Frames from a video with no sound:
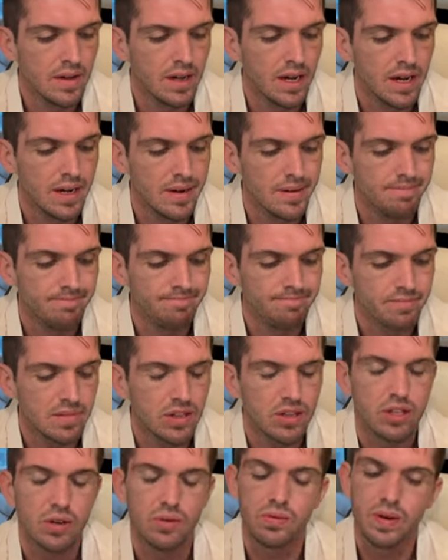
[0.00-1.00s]

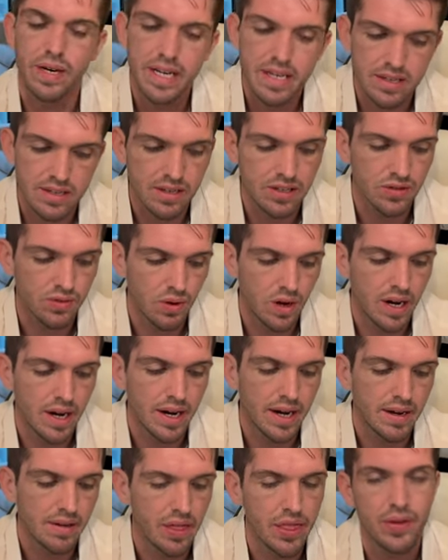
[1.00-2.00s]
The reasons
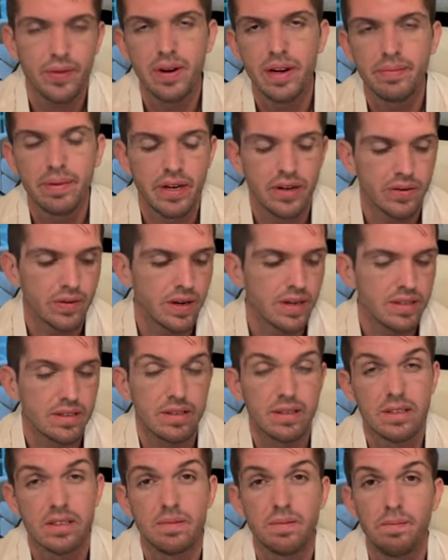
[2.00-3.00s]
why, three big
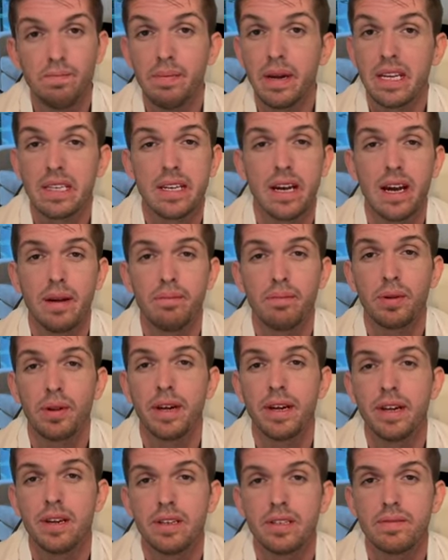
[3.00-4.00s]
reasons. Big time
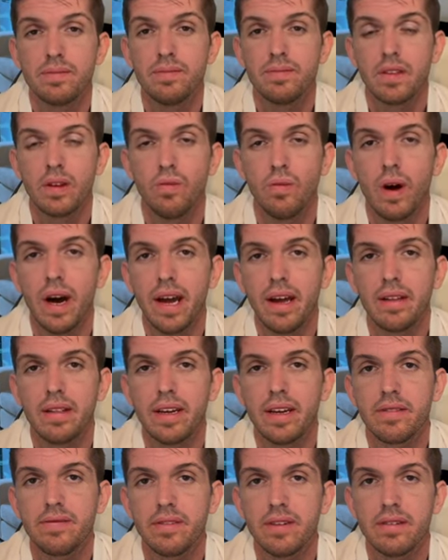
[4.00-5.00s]
players. Wyatt
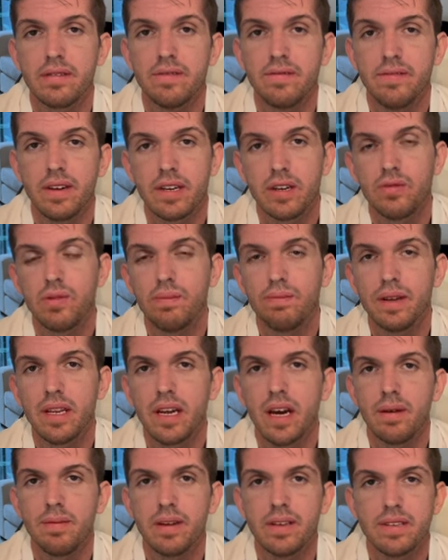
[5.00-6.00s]
Linkford, Victor
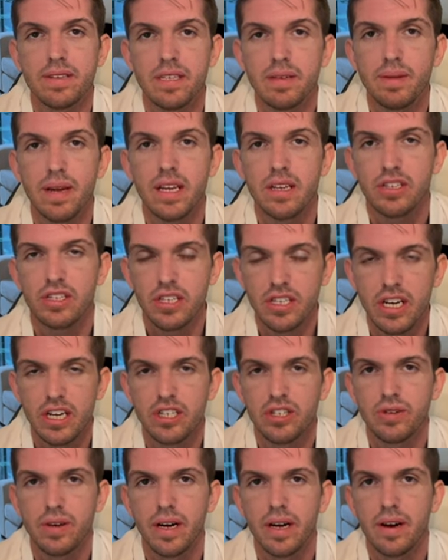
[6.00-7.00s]
Wembanyama, CJ
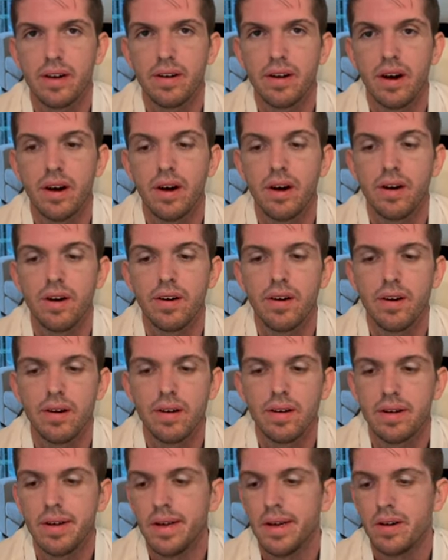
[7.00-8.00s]
Stroud,
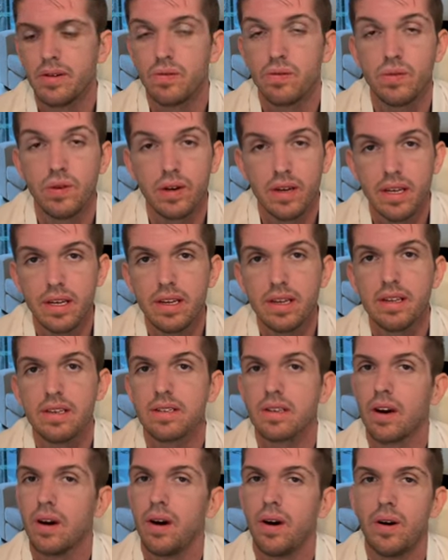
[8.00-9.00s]
all
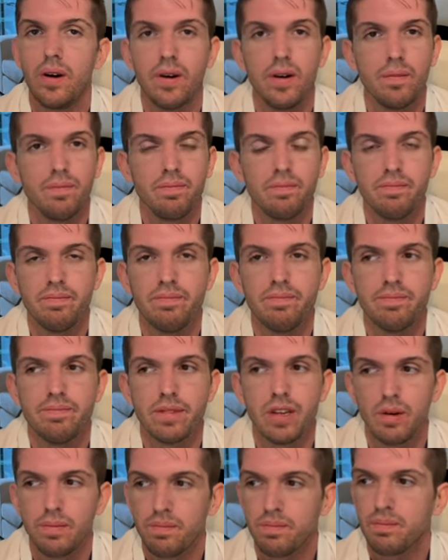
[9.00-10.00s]
rookies, all,
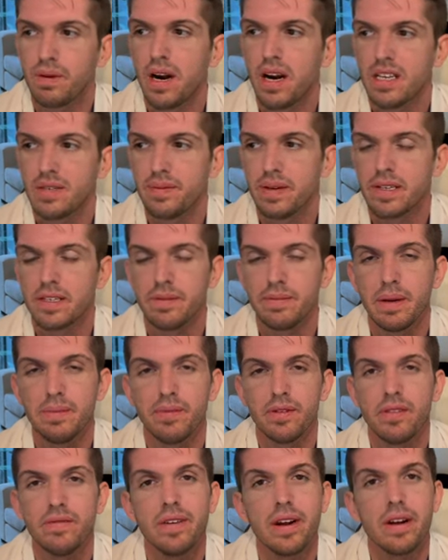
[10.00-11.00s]
you know, prospects that
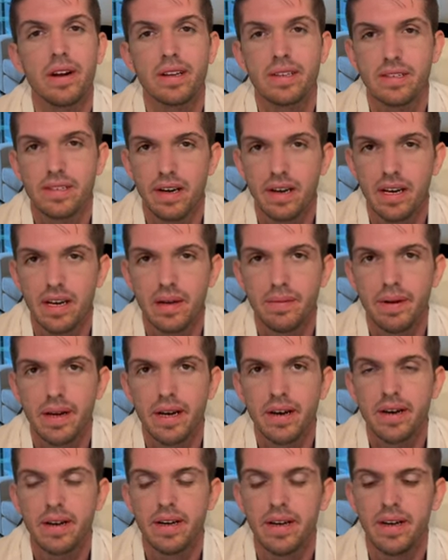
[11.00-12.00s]
people are very excited
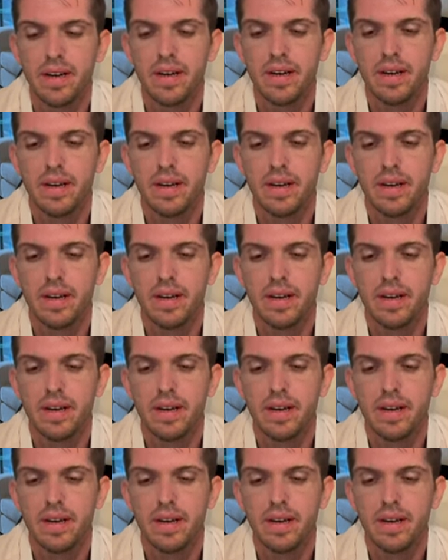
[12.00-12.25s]
about.